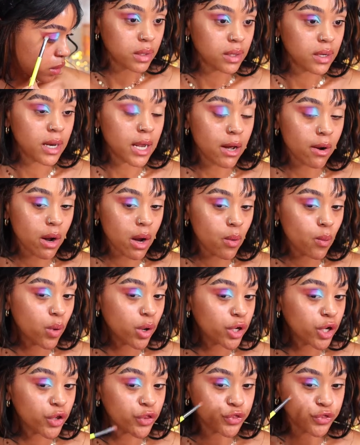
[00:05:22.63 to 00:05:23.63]
Now I
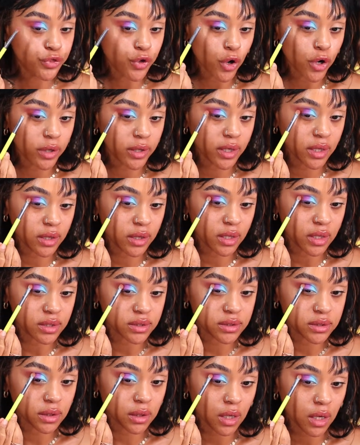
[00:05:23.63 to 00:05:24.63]
want to darken
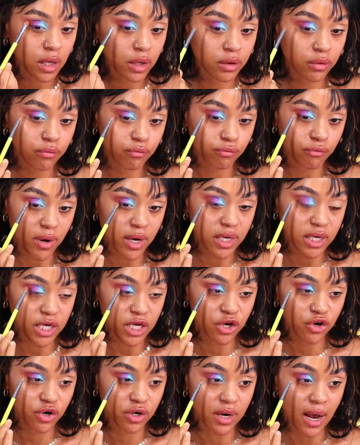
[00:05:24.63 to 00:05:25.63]
this color right
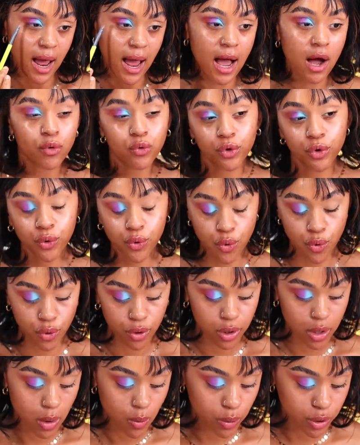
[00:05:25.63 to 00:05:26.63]
here in the outer
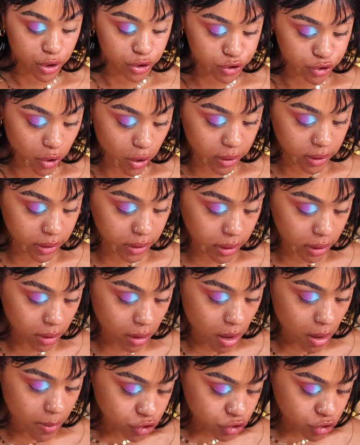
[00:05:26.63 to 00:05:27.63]
corner. I want to darken it
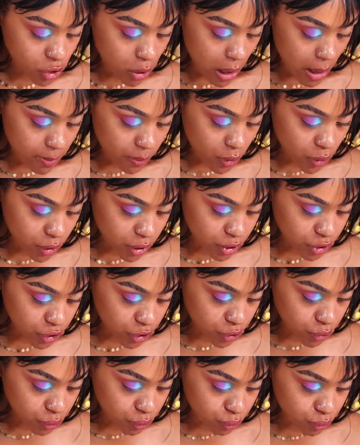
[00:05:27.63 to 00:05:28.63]
up. So I'm going to
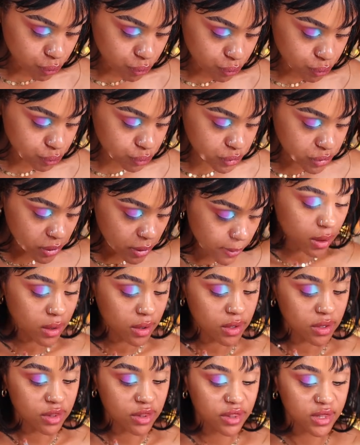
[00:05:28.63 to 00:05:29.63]
use
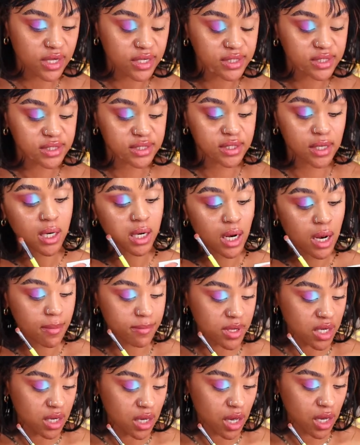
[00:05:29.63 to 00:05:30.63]
this
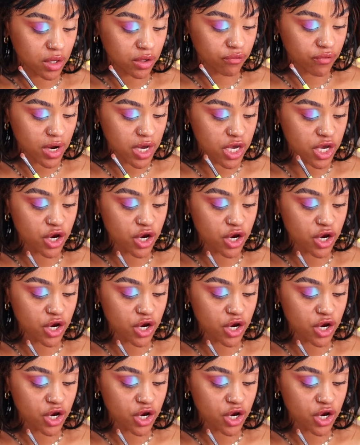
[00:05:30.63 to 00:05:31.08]
plummy color right